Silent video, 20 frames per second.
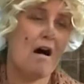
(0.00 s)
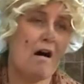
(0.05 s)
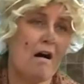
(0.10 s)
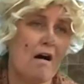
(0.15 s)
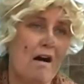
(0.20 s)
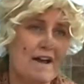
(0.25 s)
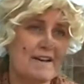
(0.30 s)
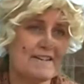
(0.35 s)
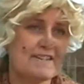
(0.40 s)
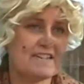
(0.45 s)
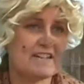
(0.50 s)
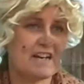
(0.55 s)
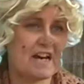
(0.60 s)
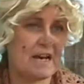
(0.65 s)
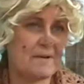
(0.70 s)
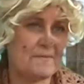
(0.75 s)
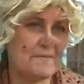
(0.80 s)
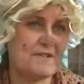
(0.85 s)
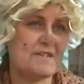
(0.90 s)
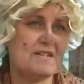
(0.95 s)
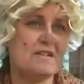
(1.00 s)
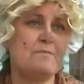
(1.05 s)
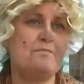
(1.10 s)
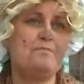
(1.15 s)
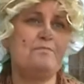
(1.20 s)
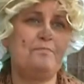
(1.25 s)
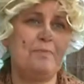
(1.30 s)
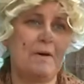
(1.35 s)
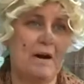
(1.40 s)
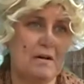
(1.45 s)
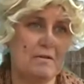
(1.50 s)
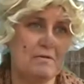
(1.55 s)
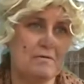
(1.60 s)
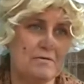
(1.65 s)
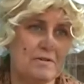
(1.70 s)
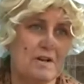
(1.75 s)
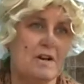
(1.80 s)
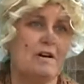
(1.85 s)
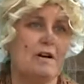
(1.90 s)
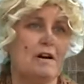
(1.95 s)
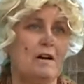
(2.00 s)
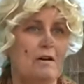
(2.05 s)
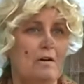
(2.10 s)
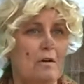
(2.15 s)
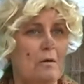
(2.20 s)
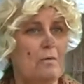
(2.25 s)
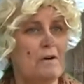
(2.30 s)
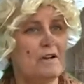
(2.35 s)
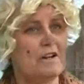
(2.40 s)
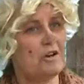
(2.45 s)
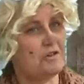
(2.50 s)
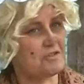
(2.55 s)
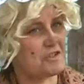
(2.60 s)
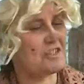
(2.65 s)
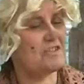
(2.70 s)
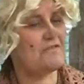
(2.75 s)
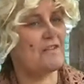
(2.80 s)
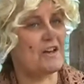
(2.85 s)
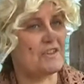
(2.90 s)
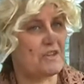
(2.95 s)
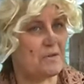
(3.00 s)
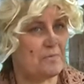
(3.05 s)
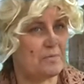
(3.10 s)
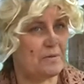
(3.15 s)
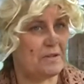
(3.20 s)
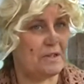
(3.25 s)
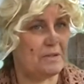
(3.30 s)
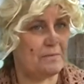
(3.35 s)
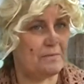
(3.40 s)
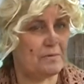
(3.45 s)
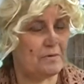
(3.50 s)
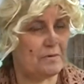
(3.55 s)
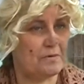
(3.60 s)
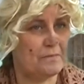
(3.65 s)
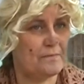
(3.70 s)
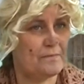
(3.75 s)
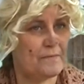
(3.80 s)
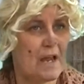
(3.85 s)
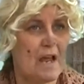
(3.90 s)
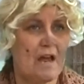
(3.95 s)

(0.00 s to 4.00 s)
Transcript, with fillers: I escaped in a boat along with lots of other people.